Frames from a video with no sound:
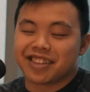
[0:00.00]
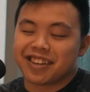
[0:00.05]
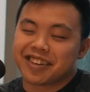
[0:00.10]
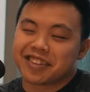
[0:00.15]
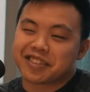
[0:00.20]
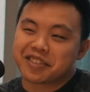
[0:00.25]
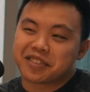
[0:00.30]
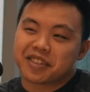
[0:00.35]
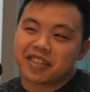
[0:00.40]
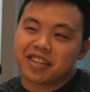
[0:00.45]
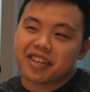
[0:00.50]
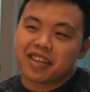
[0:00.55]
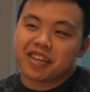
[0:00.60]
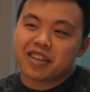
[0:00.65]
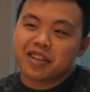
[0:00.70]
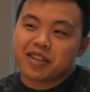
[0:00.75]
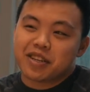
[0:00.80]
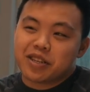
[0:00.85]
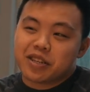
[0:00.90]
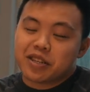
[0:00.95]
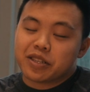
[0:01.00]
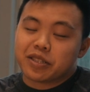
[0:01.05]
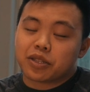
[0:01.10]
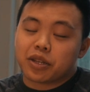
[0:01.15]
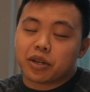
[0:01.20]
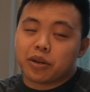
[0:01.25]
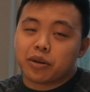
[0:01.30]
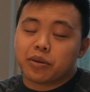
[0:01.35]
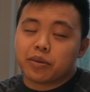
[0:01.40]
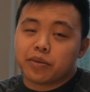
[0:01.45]
Yeah.
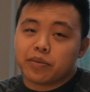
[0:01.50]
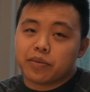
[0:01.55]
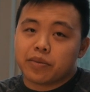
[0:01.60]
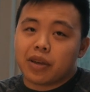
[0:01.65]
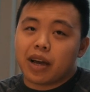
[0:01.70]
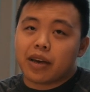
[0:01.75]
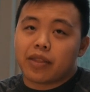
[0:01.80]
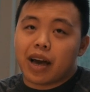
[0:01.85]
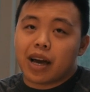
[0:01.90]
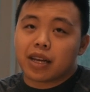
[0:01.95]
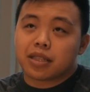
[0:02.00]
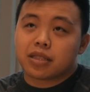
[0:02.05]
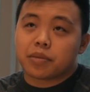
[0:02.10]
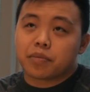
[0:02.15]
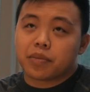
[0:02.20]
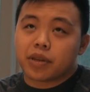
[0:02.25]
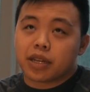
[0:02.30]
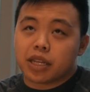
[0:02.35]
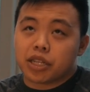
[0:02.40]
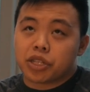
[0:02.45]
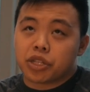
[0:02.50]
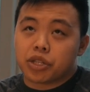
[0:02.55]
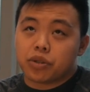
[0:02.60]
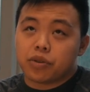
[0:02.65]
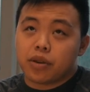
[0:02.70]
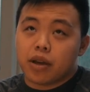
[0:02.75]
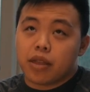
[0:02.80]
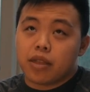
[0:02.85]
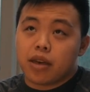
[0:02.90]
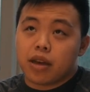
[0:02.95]
So yeah, that's a big
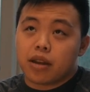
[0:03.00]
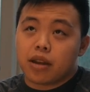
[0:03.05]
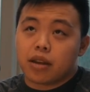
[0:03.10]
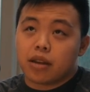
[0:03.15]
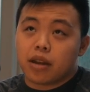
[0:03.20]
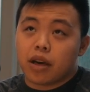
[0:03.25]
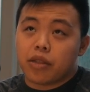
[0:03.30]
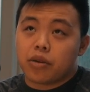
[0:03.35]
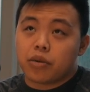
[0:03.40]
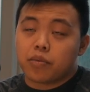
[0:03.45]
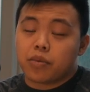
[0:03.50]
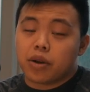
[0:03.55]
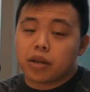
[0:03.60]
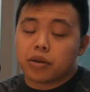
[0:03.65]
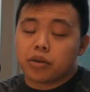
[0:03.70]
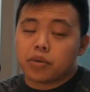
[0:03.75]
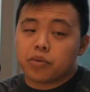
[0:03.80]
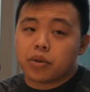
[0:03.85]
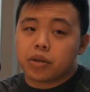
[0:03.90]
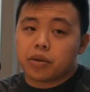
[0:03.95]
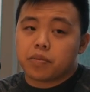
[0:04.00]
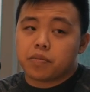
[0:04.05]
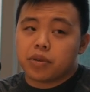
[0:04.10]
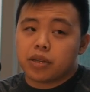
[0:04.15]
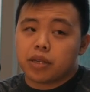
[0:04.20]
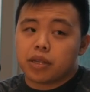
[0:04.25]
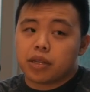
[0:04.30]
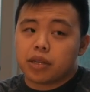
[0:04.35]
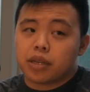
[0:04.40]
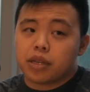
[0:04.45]
issue. And then another one would
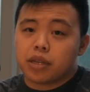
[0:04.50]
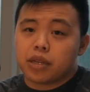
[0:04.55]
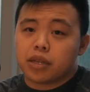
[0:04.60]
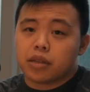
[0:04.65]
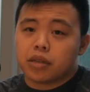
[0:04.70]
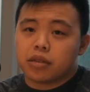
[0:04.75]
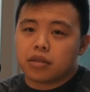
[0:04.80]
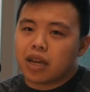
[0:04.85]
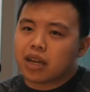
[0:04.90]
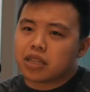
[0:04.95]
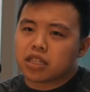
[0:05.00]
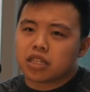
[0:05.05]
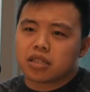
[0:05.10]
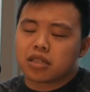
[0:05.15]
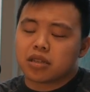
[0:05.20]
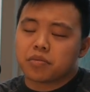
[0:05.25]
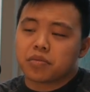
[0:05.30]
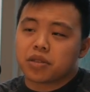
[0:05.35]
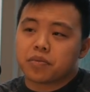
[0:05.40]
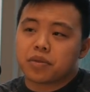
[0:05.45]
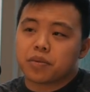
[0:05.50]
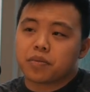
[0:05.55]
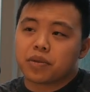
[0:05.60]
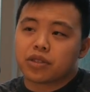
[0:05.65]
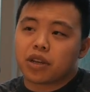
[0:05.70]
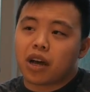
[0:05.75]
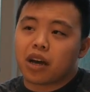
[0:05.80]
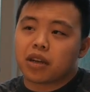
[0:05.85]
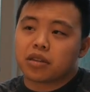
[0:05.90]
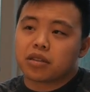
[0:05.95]
be, yeah, just simply people
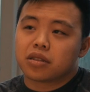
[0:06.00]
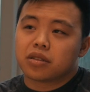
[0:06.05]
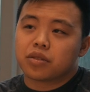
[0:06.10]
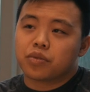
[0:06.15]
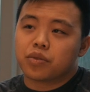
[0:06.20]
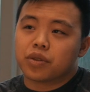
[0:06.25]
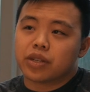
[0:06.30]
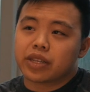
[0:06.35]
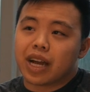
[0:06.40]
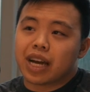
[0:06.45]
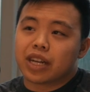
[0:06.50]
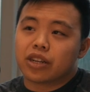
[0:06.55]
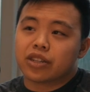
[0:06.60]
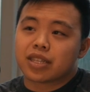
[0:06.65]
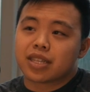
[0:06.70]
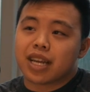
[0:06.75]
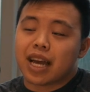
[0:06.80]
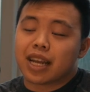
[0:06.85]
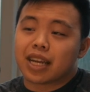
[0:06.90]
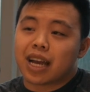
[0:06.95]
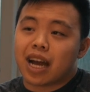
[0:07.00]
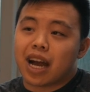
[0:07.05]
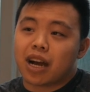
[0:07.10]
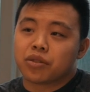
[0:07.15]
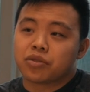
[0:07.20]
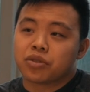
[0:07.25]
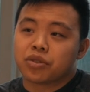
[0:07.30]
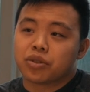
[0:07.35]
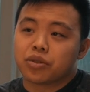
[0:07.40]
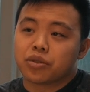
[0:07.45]
not really understanding how
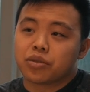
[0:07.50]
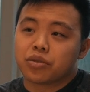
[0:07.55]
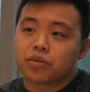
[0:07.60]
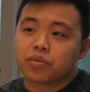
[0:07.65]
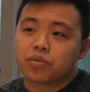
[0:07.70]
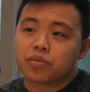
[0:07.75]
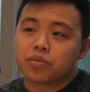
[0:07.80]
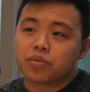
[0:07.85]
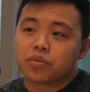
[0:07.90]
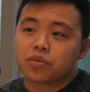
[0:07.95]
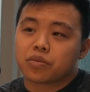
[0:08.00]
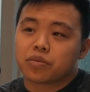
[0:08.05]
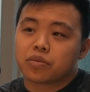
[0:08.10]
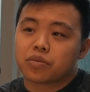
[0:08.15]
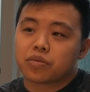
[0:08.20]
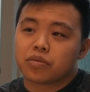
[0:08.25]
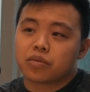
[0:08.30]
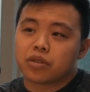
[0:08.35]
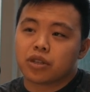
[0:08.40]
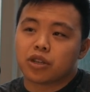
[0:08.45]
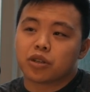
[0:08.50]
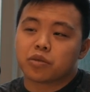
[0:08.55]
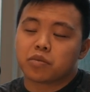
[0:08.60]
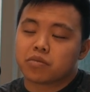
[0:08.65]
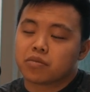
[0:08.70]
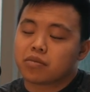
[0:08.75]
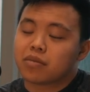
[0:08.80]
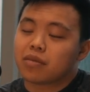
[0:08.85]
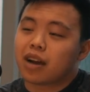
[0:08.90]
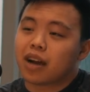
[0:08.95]
to, you know,
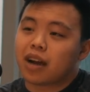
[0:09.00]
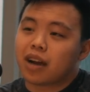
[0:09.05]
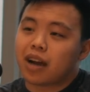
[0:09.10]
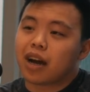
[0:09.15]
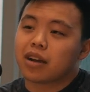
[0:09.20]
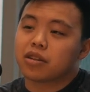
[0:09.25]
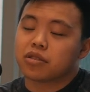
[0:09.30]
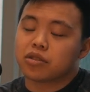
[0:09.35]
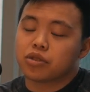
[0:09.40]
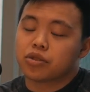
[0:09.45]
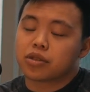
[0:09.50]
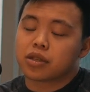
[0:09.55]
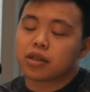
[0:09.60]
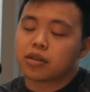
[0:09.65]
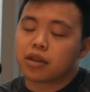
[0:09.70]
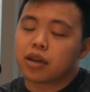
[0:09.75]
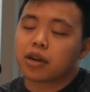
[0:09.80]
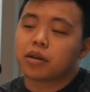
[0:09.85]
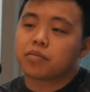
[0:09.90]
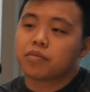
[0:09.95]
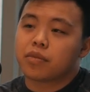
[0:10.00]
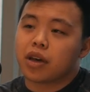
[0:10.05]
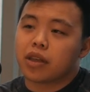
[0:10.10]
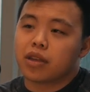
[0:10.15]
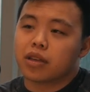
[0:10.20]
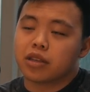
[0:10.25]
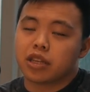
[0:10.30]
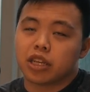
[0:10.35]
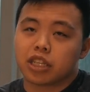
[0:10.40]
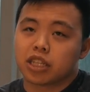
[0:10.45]
use it. And
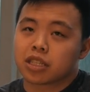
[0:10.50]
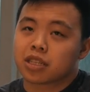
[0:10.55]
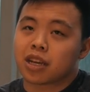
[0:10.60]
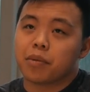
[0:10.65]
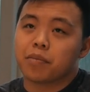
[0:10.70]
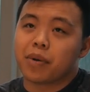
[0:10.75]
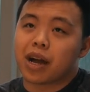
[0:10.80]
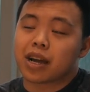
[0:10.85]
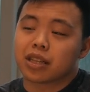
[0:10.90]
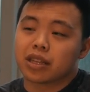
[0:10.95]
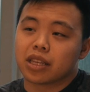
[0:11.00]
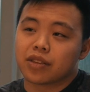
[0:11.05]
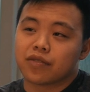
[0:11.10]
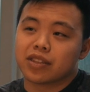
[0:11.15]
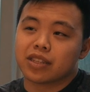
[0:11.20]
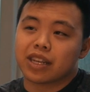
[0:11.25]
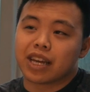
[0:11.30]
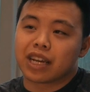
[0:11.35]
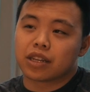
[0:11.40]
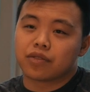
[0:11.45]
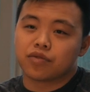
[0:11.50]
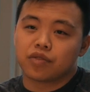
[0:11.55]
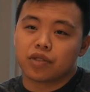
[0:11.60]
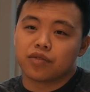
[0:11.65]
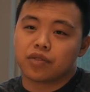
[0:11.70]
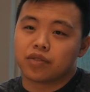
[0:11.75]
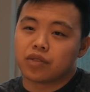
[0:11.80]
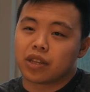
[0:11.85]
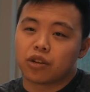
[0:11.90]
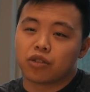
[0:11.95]
then they just come back and leave you a negative
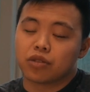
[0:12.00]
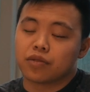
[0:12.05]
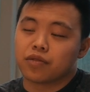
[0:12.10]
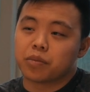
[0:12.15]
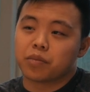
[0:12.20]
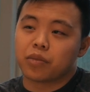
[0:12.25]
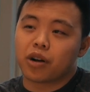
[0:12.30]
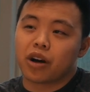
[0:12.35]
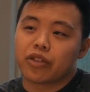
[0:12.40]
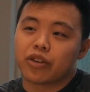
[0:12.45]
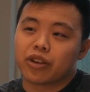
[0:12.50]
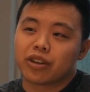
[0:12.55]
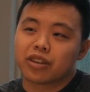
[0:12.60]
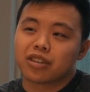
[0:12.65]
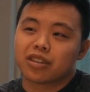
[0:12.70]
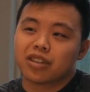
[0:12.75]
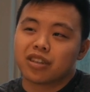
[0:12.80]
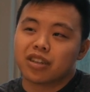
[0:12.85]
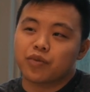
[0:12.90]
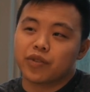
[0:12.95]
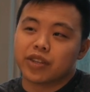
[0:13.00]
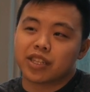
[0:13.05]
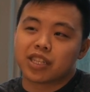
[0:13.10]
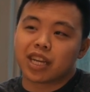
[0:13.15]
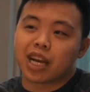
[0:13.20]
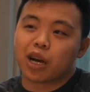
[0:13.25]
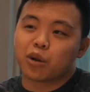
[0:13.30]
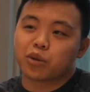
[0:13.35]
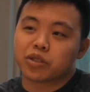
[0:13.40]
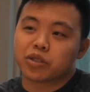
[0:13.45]
review. They don't even bother reaching out